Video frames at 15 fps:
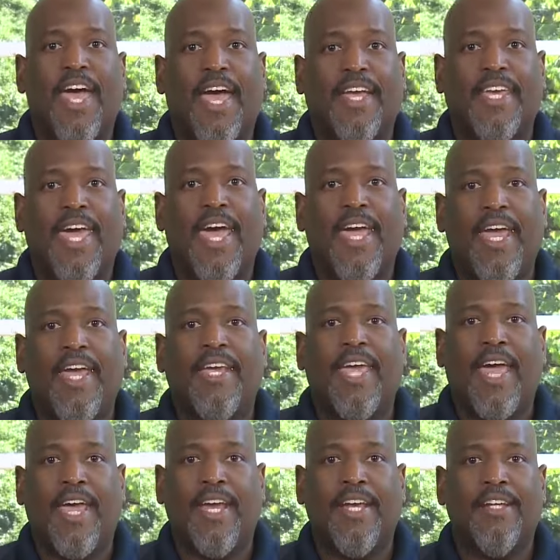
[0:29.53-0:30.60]
at
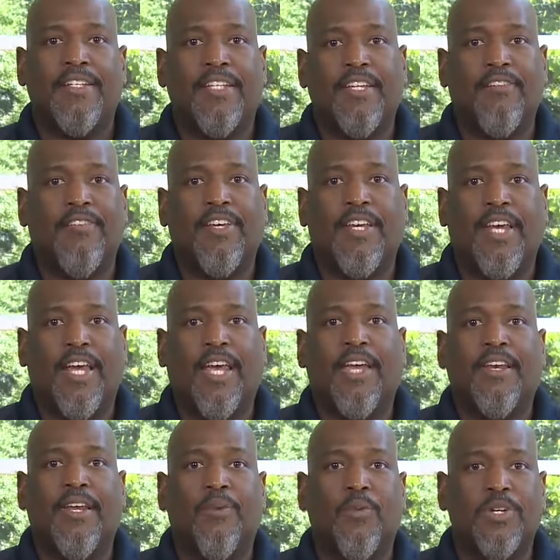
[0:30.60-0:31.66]
KAKE TV
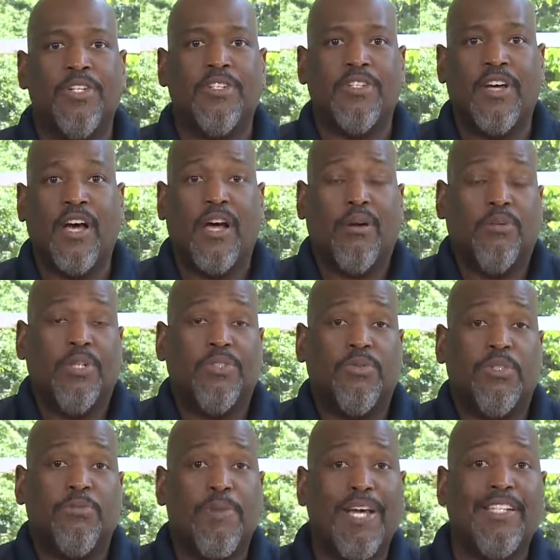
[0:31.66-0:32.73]
in Wichita, which
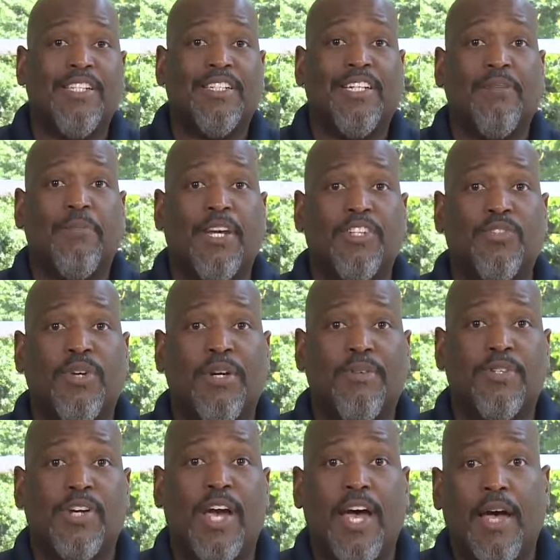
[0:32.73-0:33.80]
was basically my
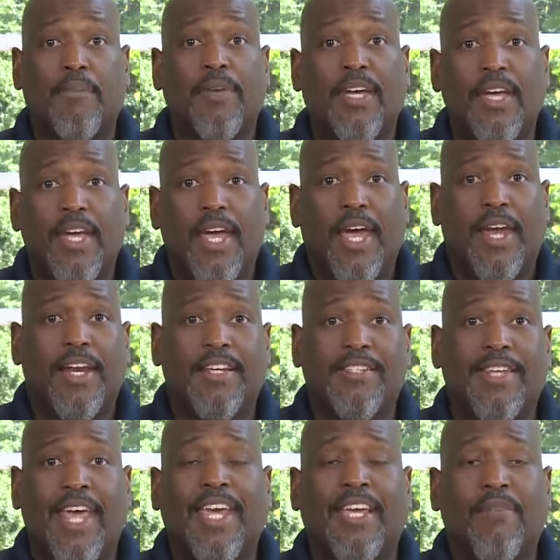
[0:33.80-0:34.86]
dream job and has
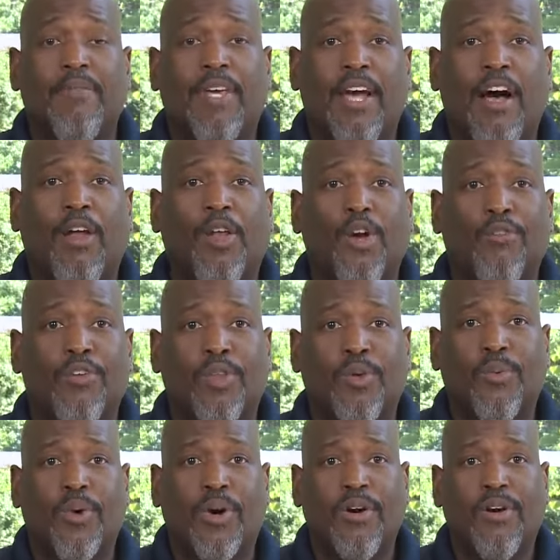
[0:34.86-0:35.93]
taken me all over the
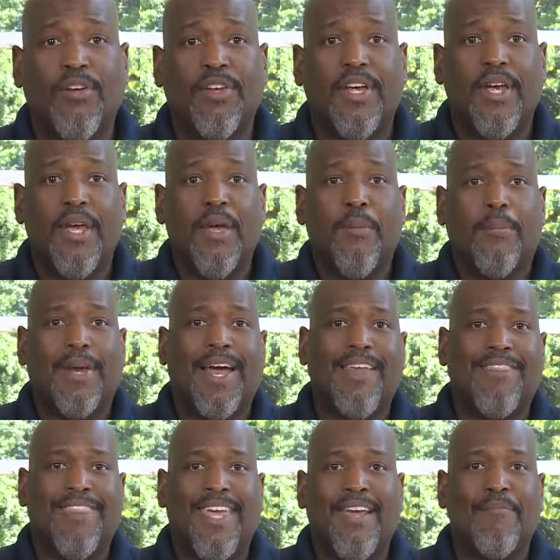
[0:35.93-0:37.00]
world. But I
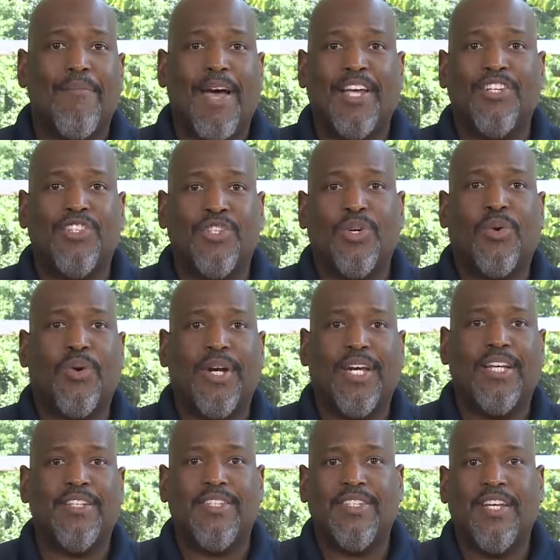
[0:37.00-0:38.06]
think my story
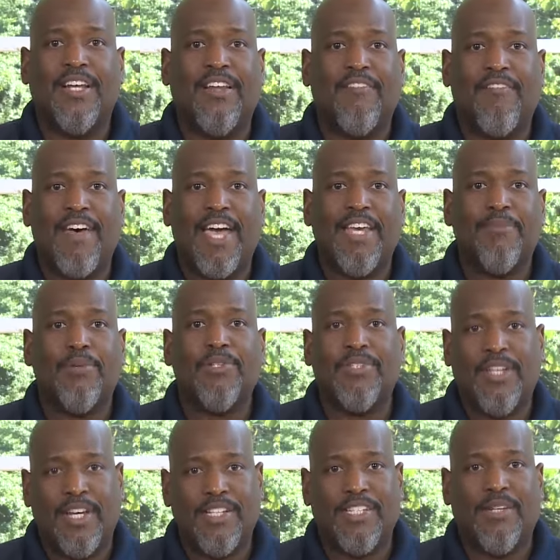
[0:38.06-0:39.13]
is still a valuable
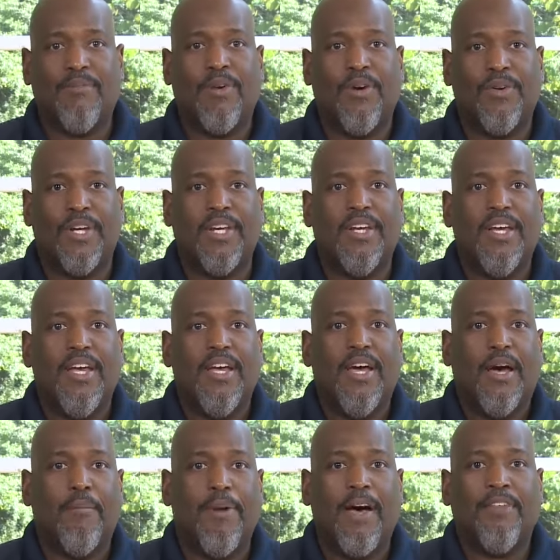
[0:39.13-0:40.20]
testimony
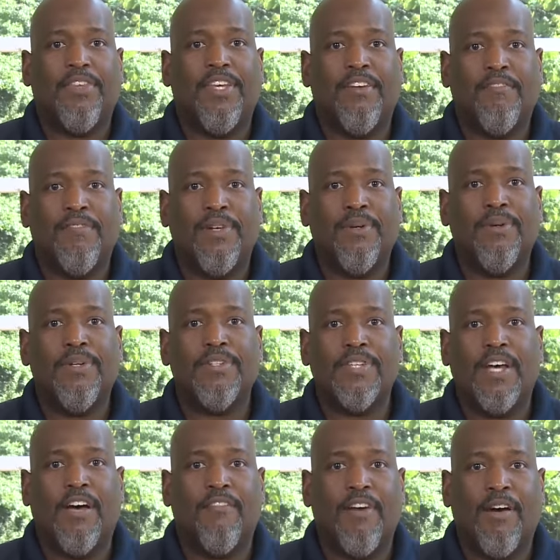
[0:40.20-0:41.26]
about the influence
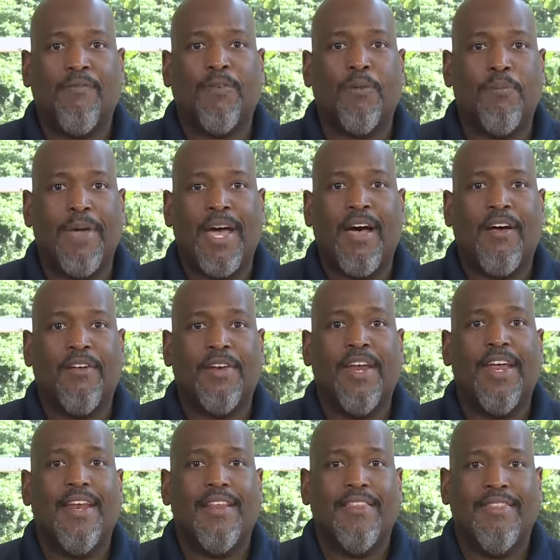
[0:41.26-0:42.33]
of Upward Bound
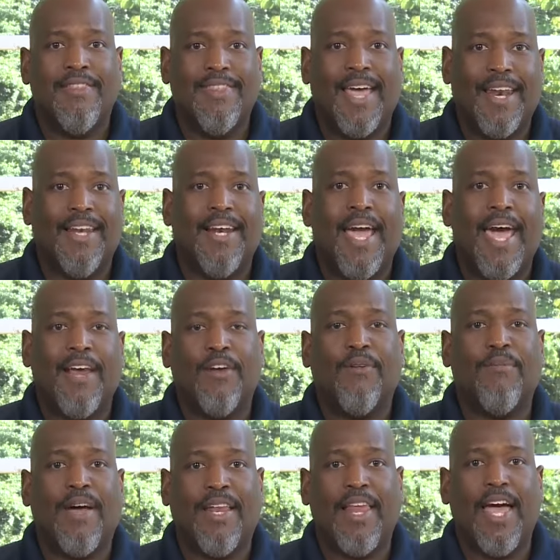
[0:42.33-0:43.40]
that it had on
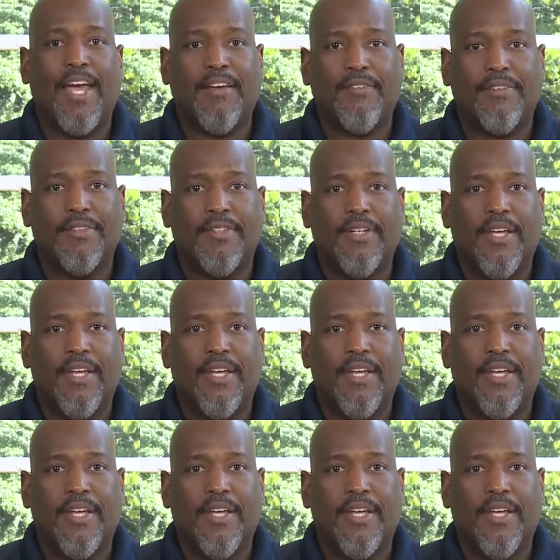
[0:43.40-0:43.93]
my life.